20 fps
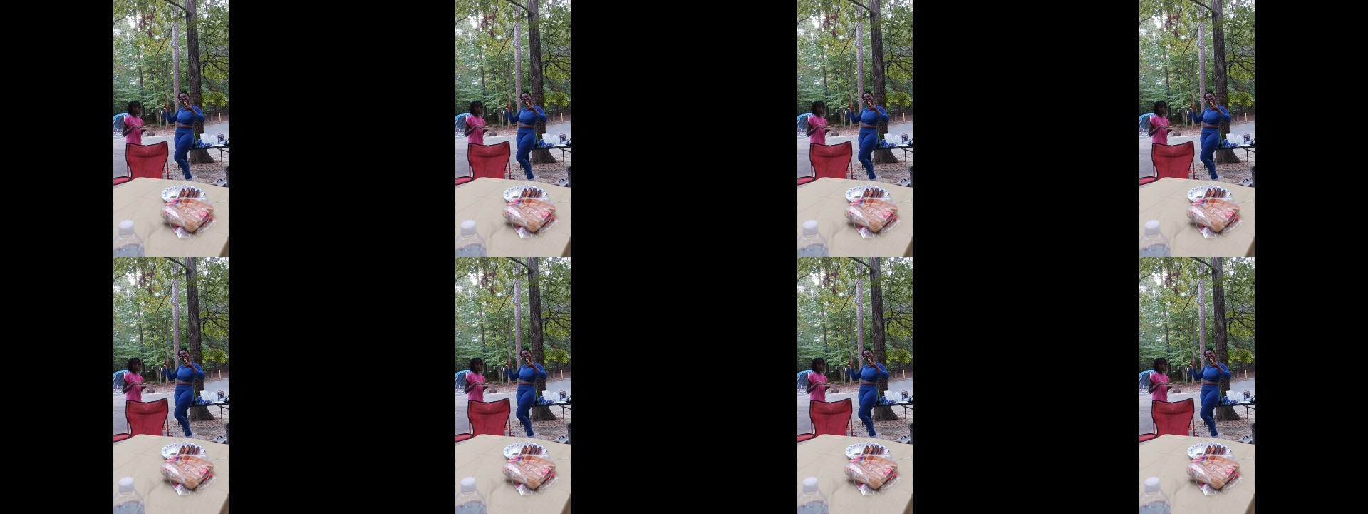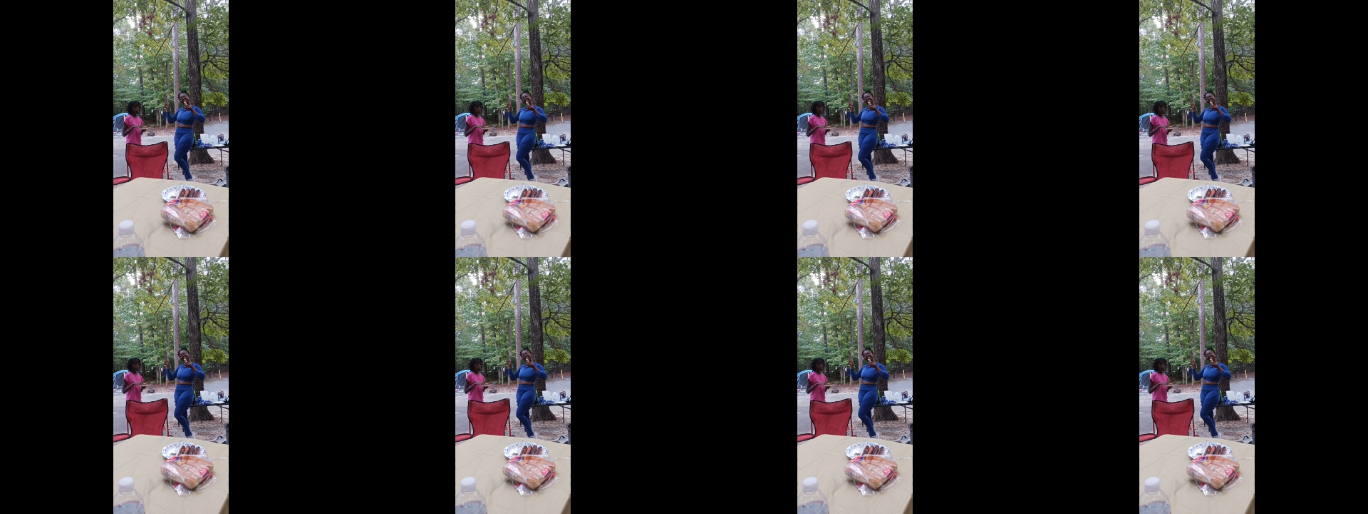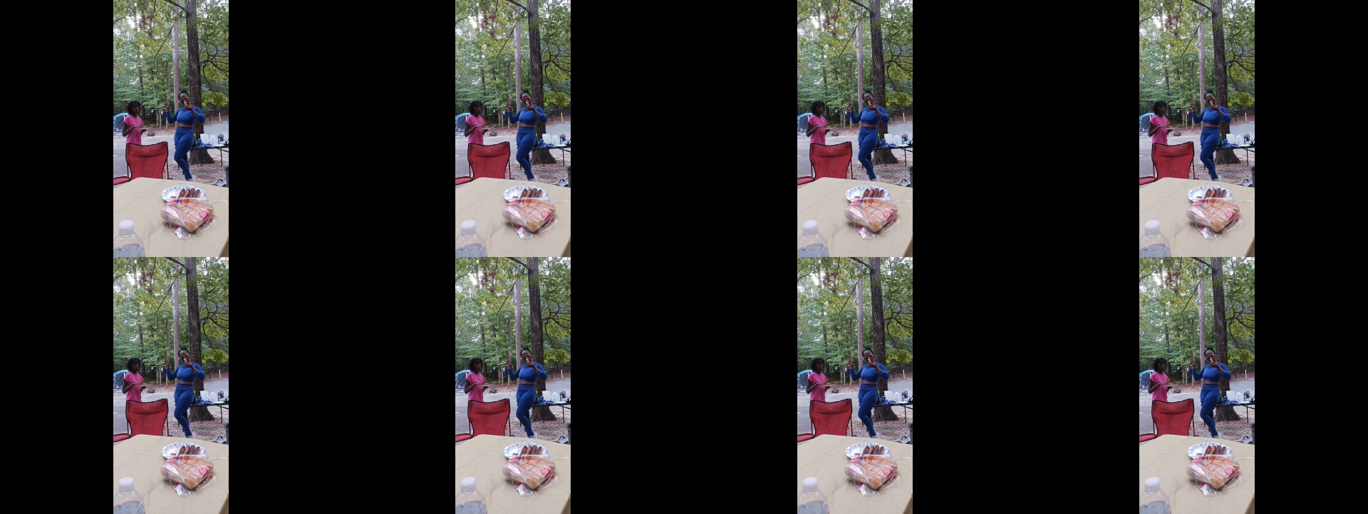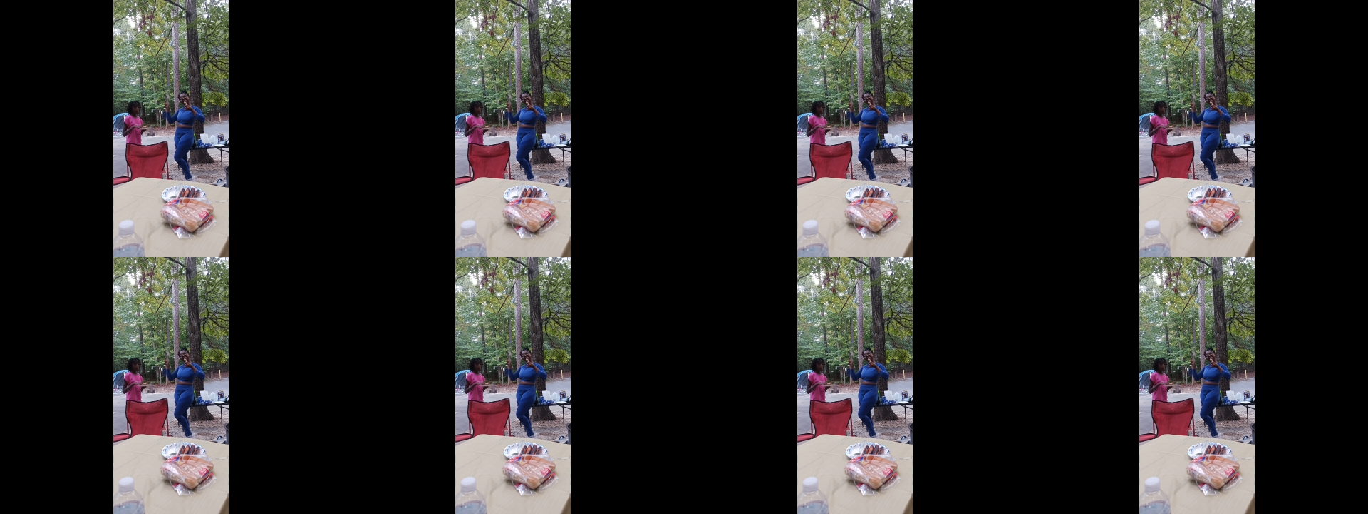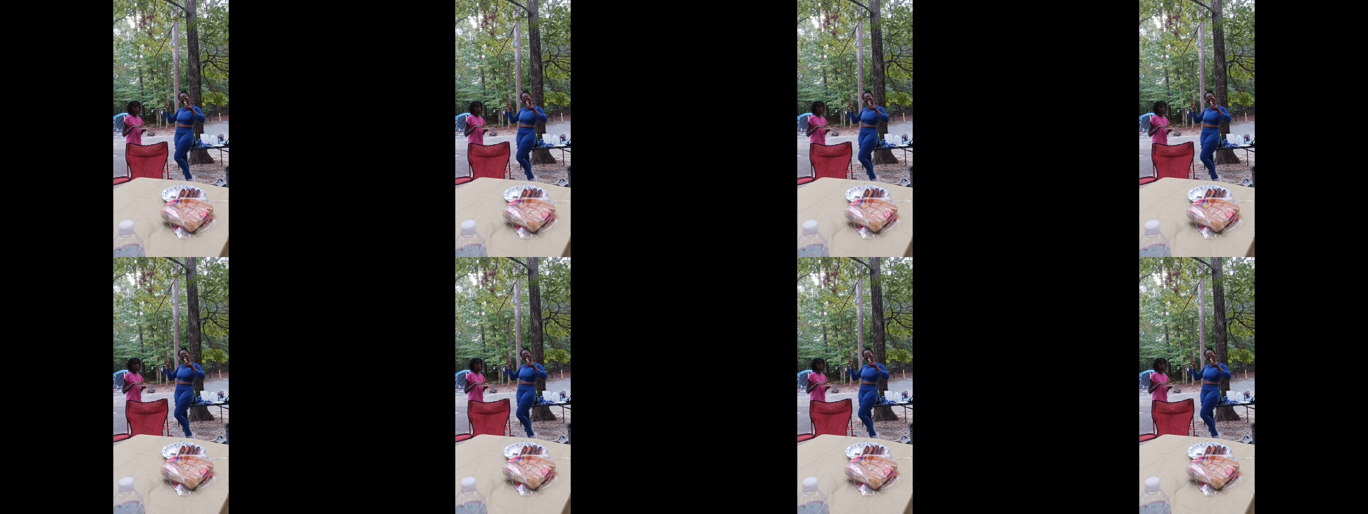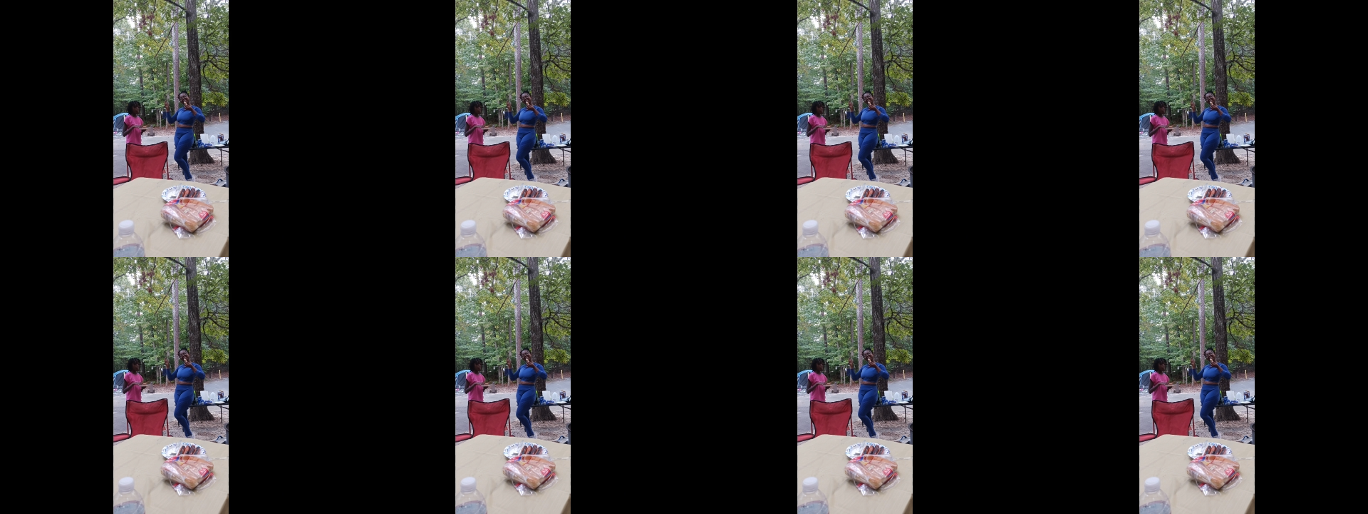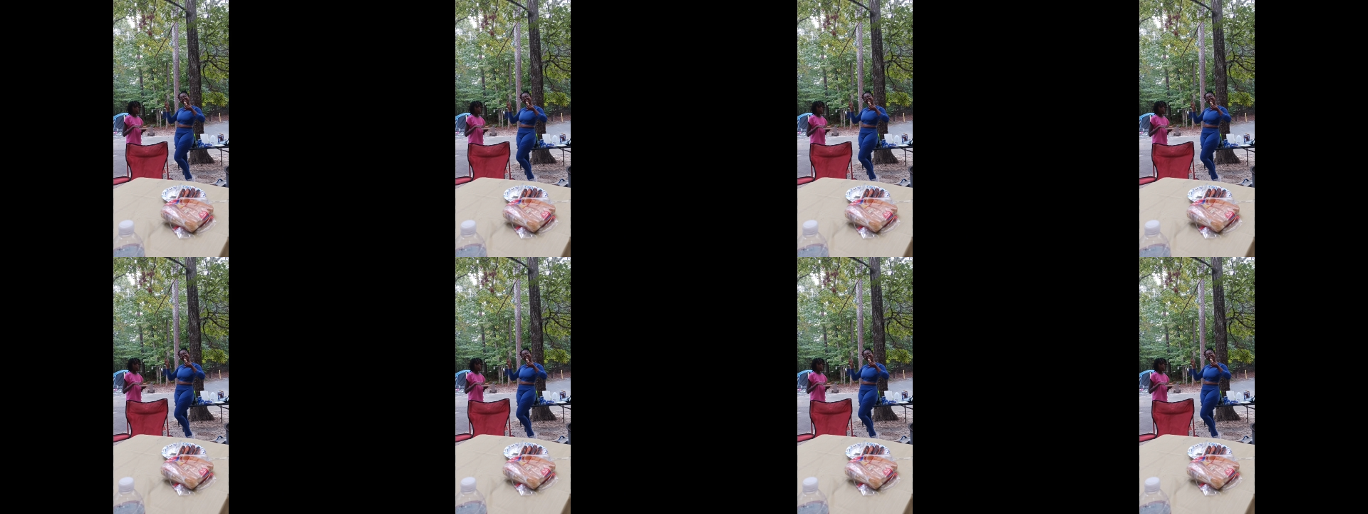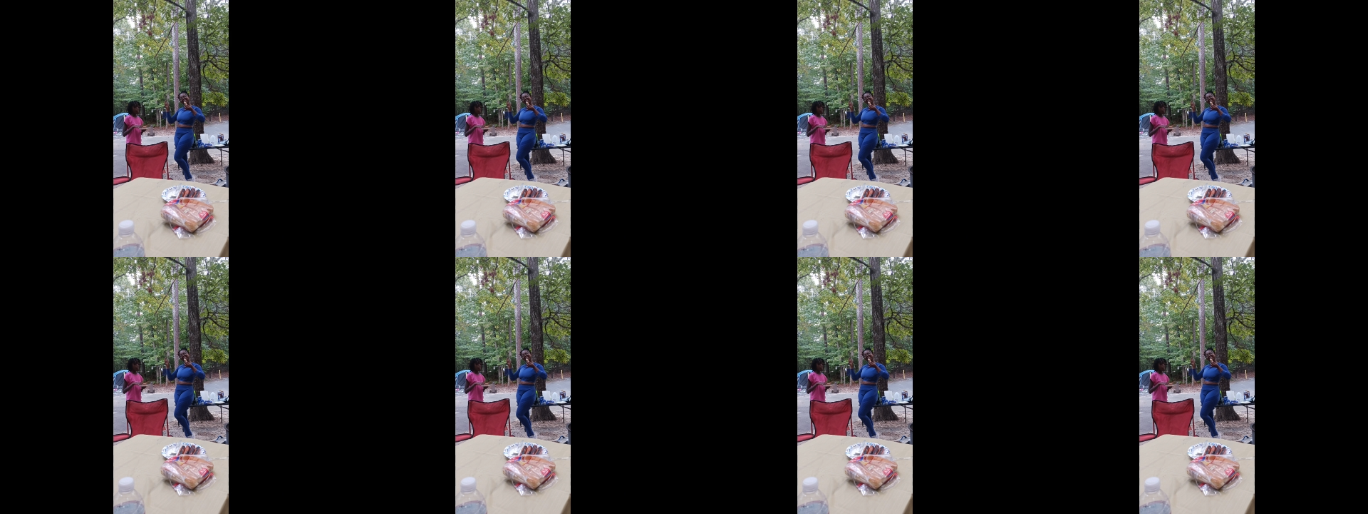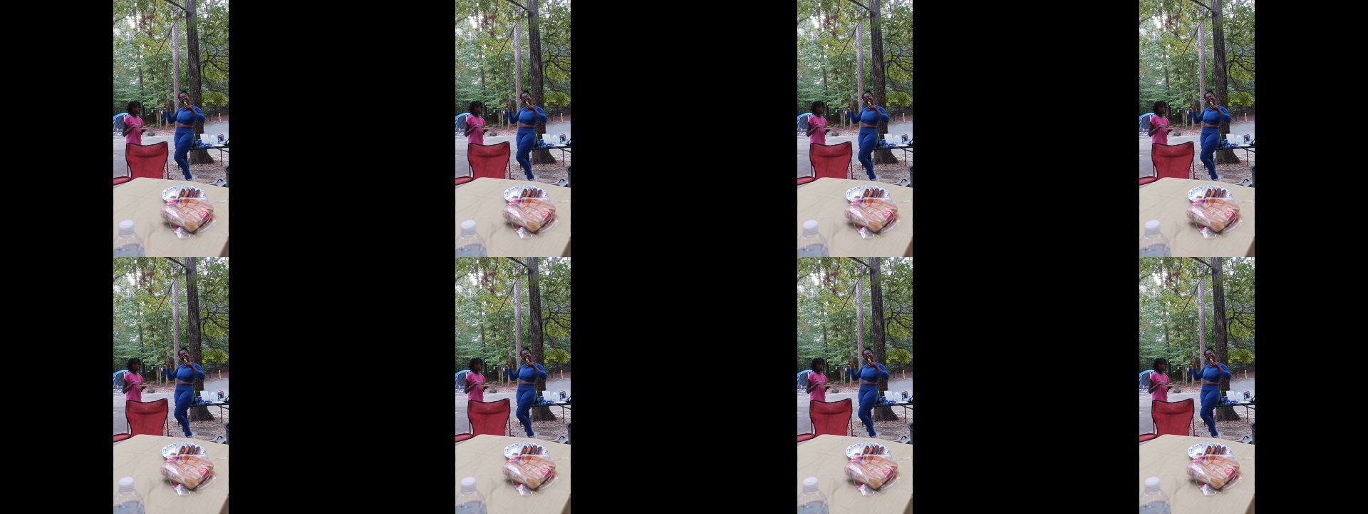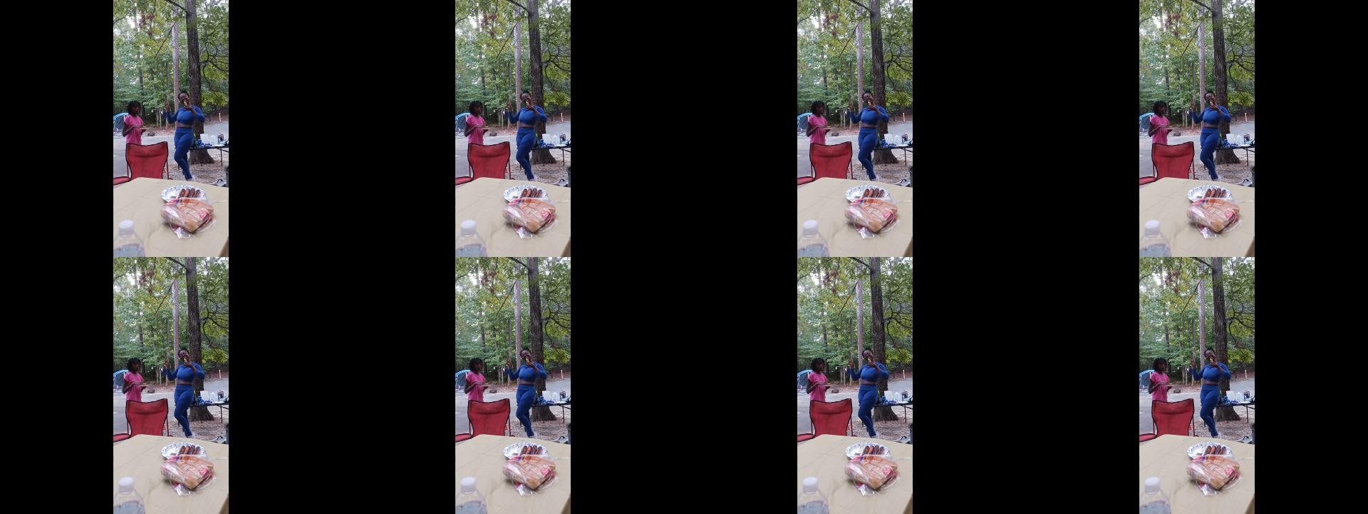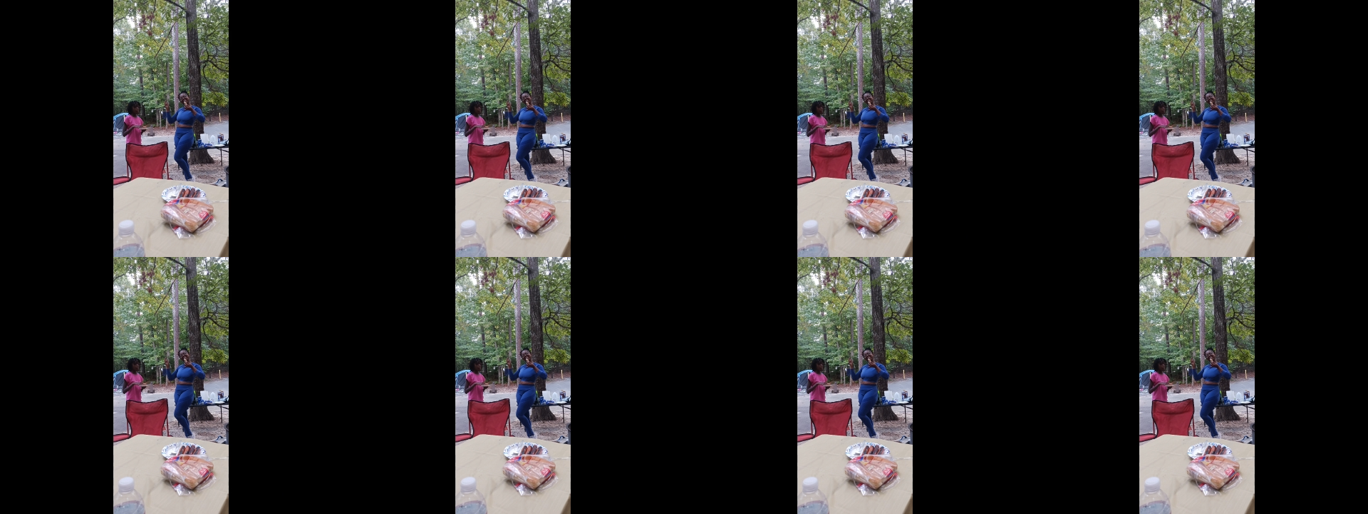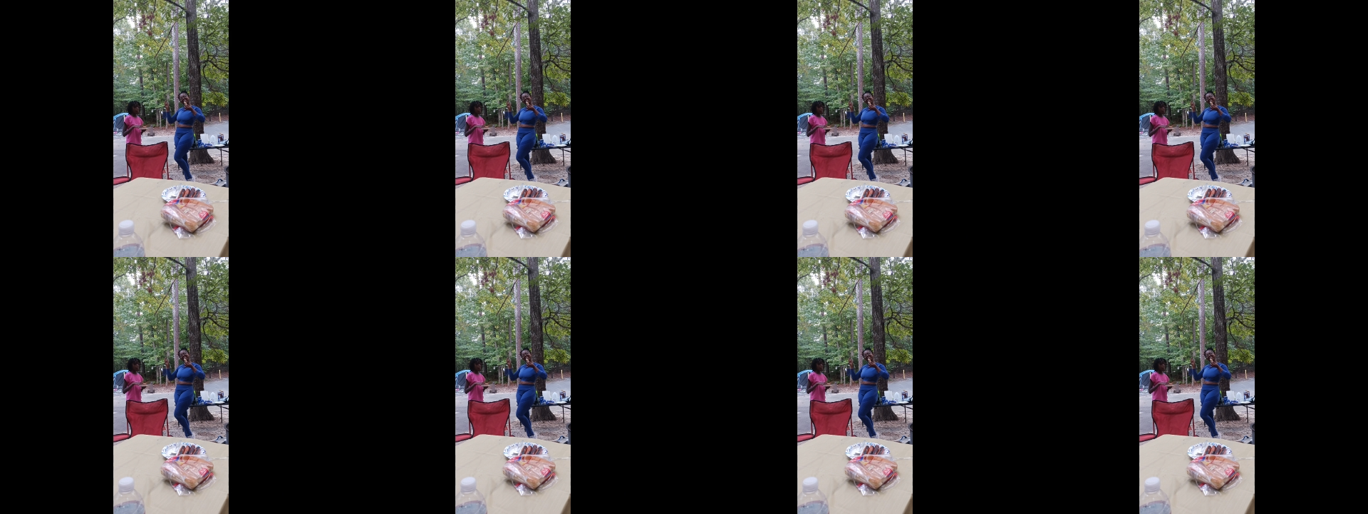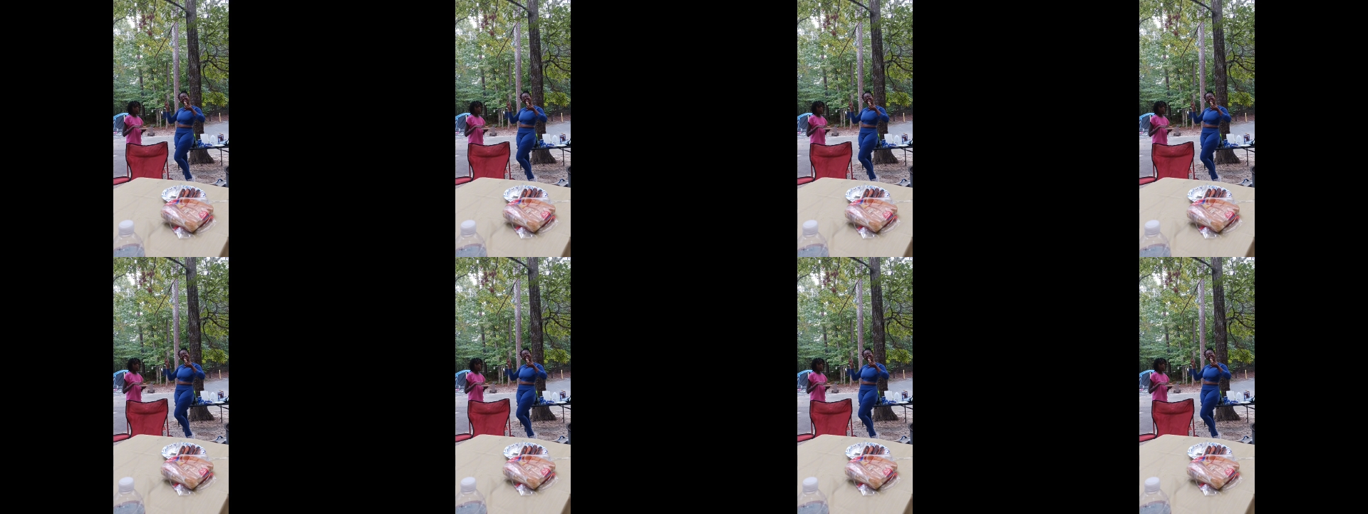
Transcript: Nobody's mouth can be seen.